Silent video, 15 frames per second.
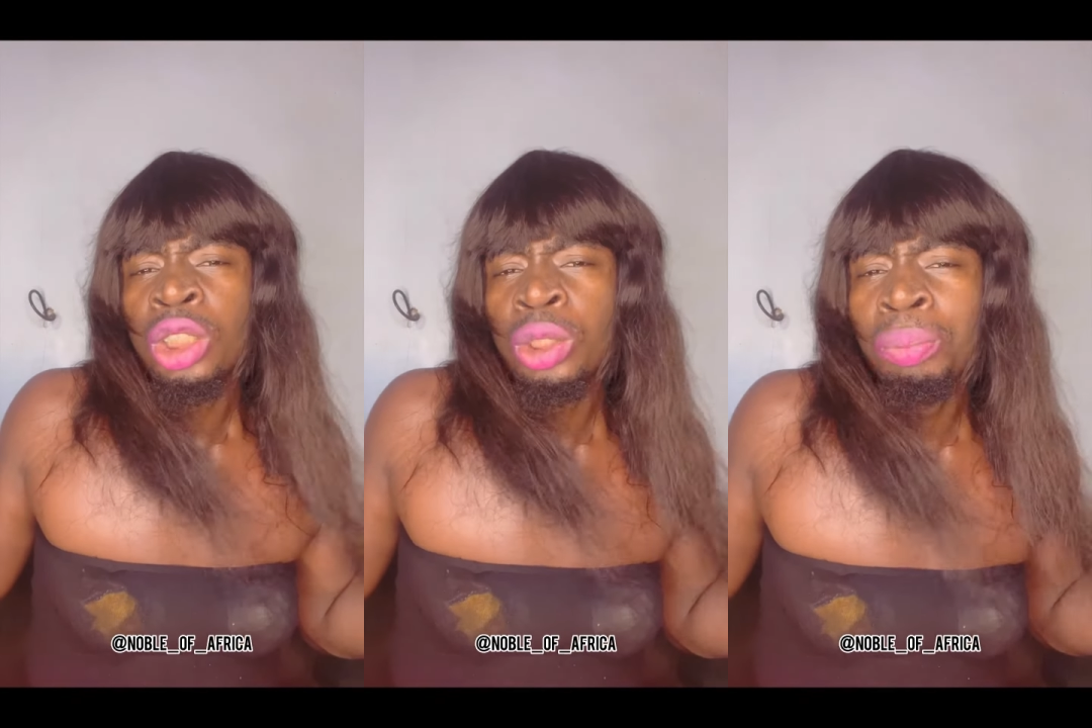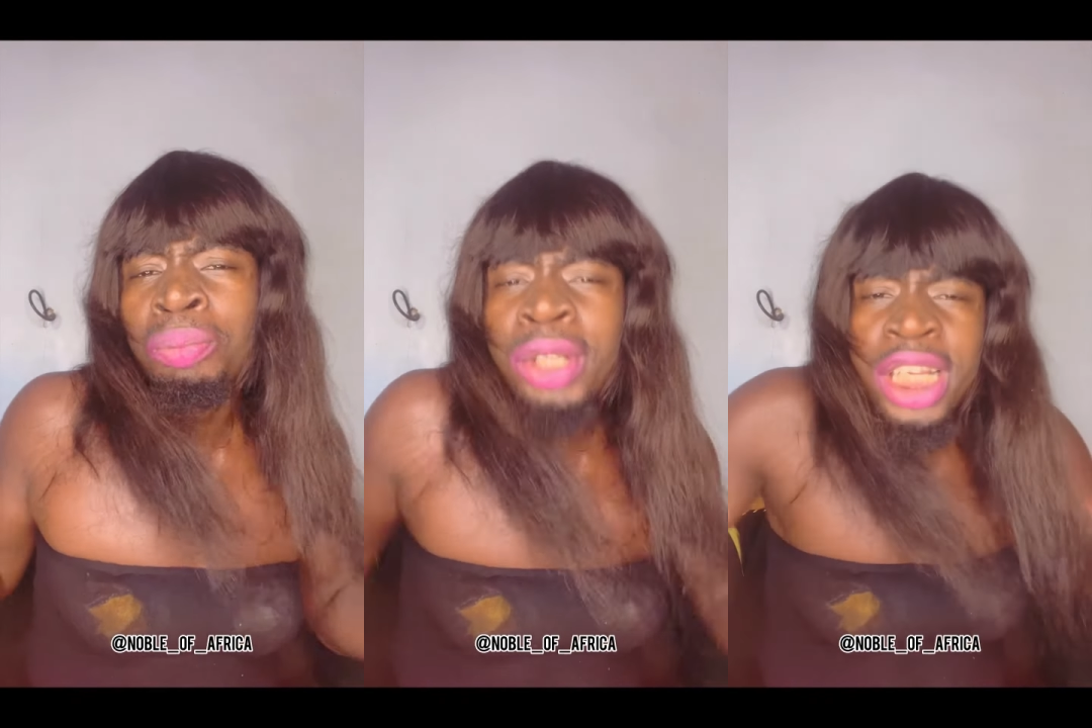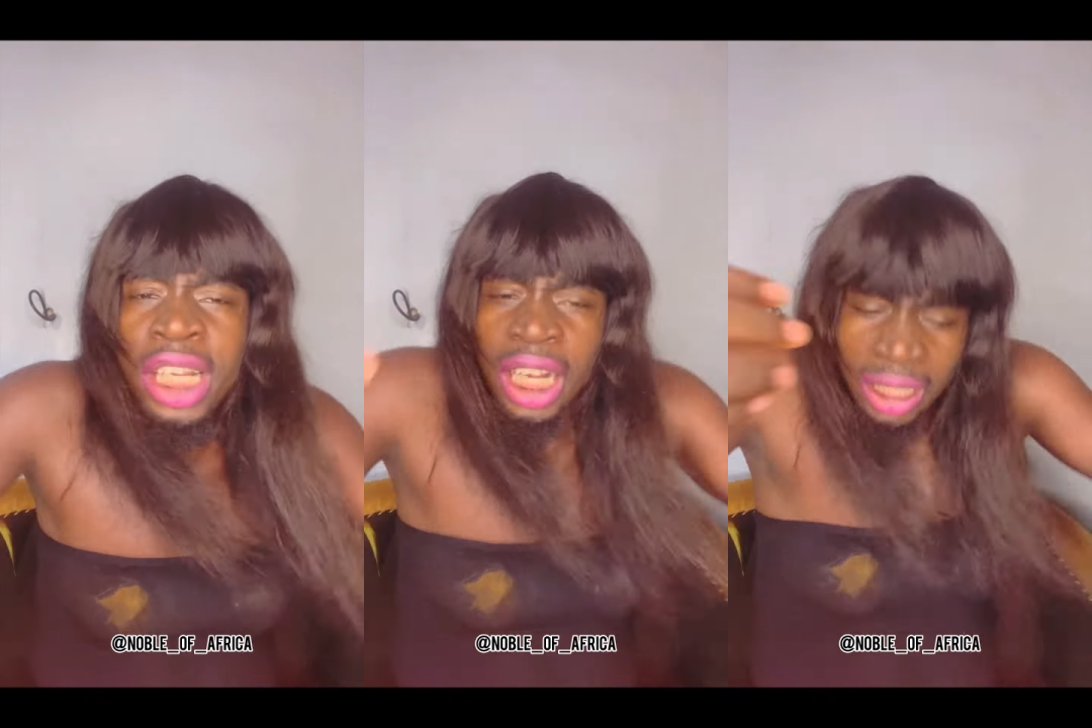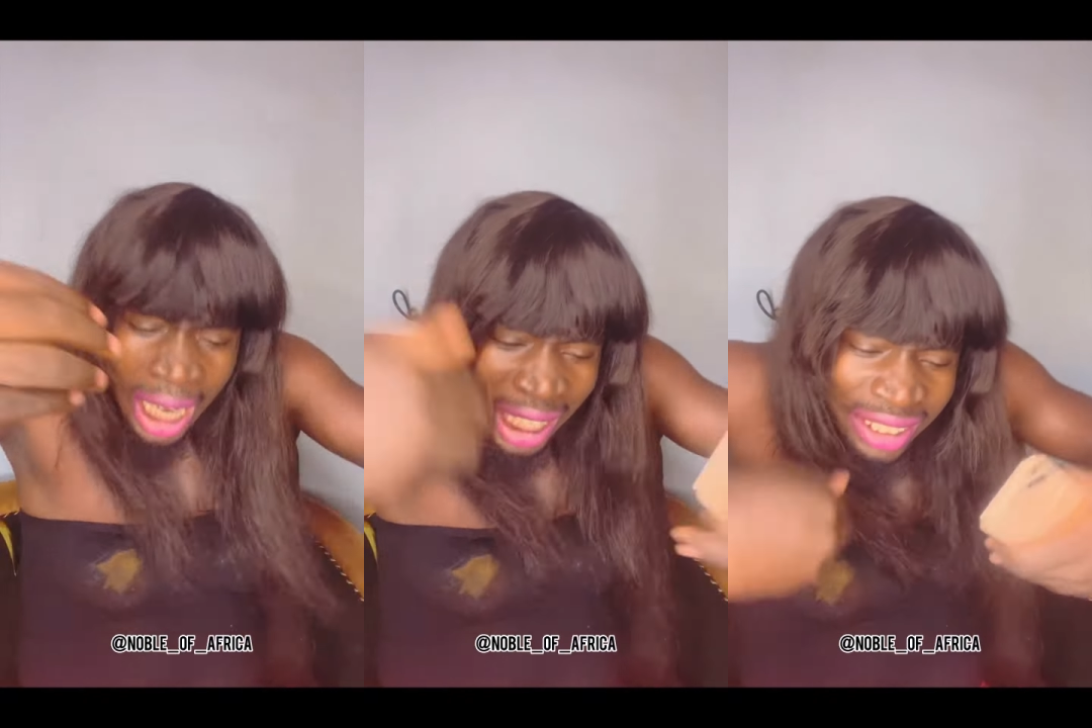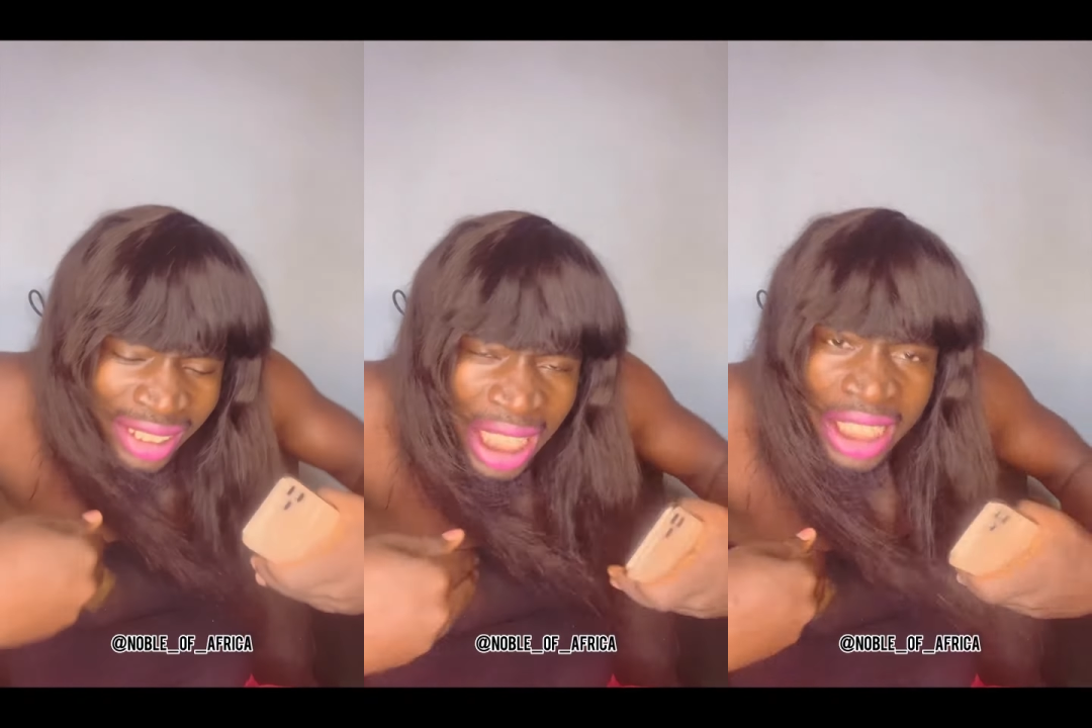Me,
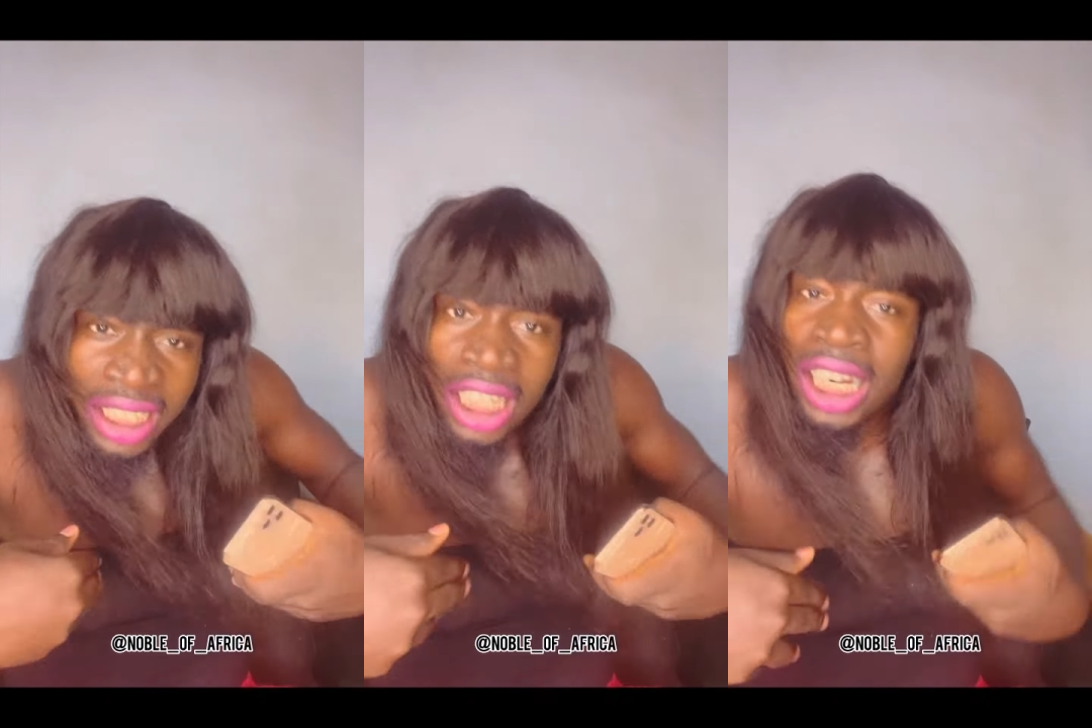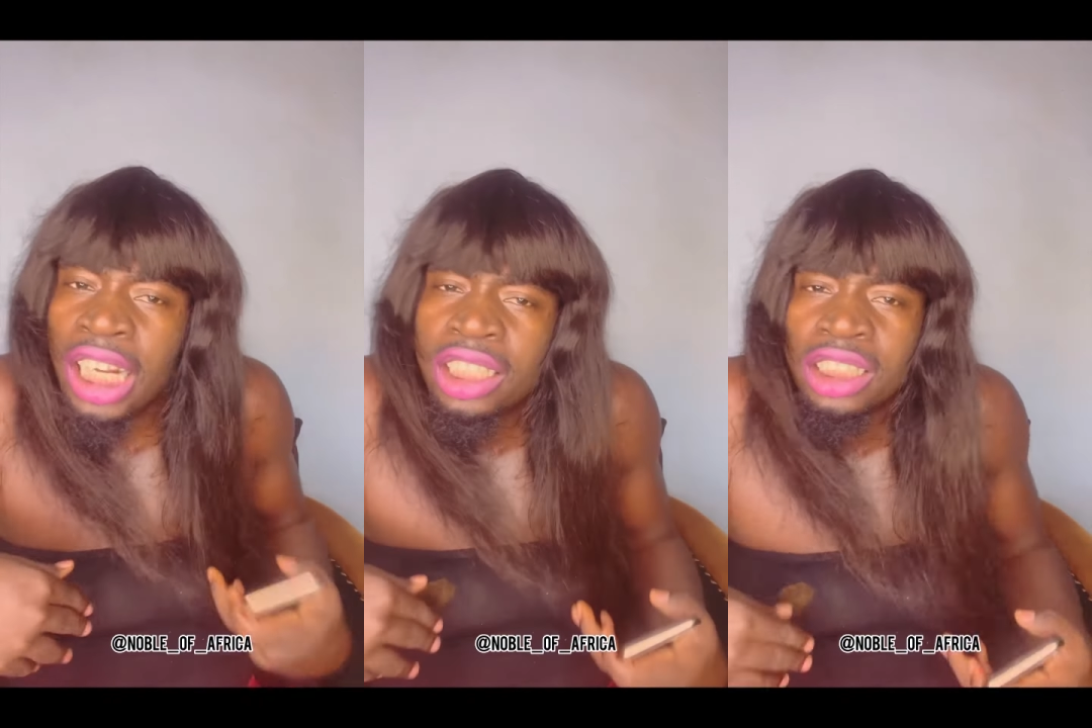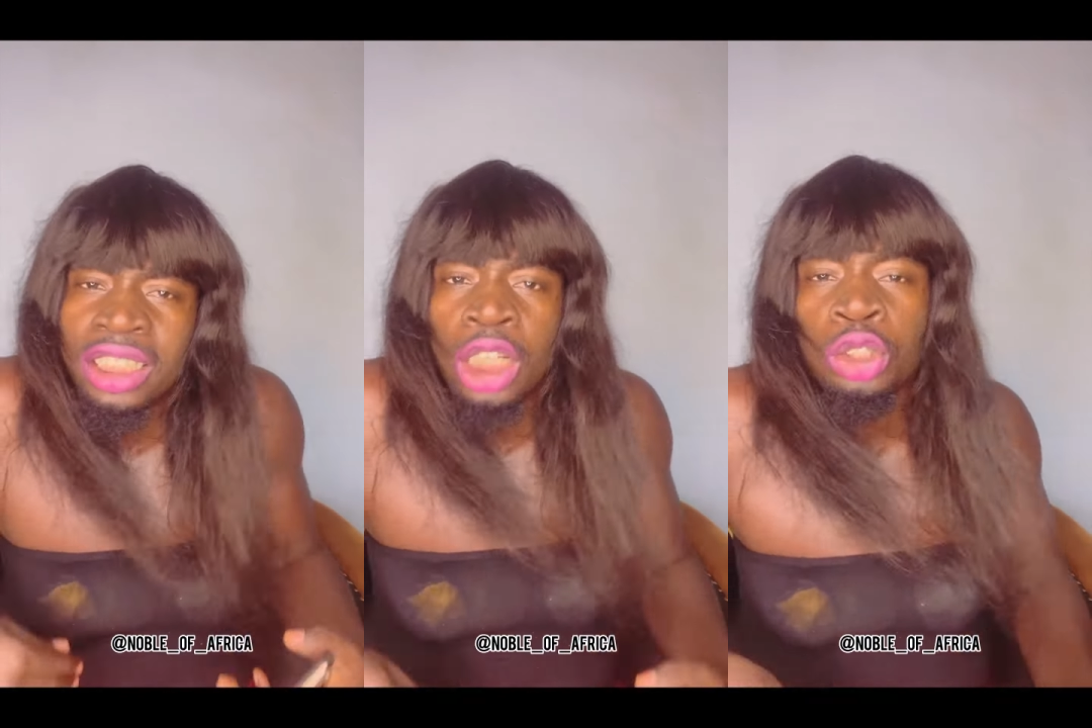as I deal like this now,